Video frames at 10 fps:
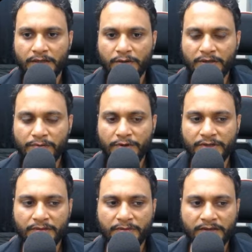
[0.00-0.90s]
Now if our
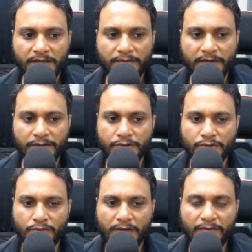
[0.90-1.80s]
given k value is
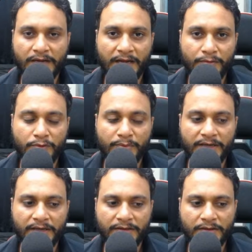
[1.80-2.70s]
2, I will have to
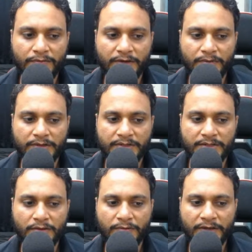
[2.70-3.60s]
maintain the
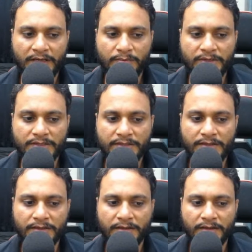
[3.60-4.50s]
frequency of
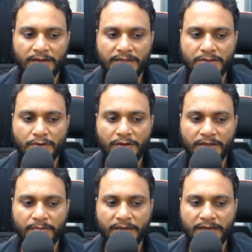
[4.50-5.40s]
ABC. Let's call
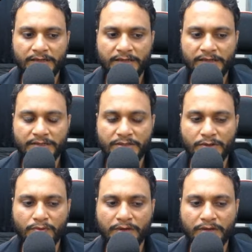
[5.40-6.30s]
them at index
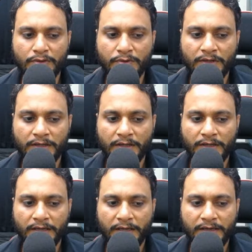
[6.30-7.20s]
0, 1, 2
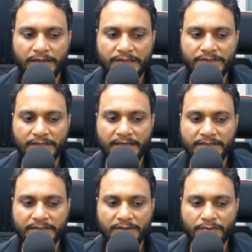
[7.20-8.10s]
and
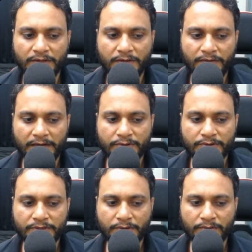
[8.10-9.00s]
initialize it with the value
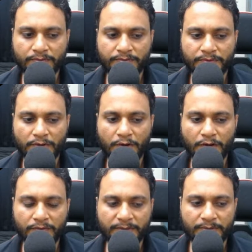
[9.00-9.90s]
0,
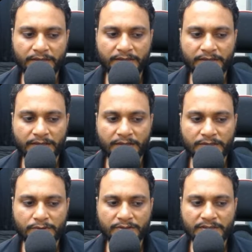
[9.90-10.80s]
all of them, right?
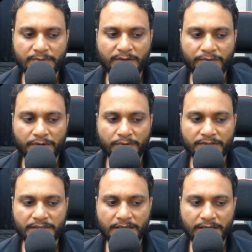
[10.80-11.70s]
So this is my
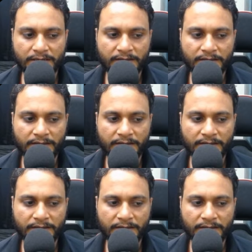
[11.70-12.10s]
frequency array.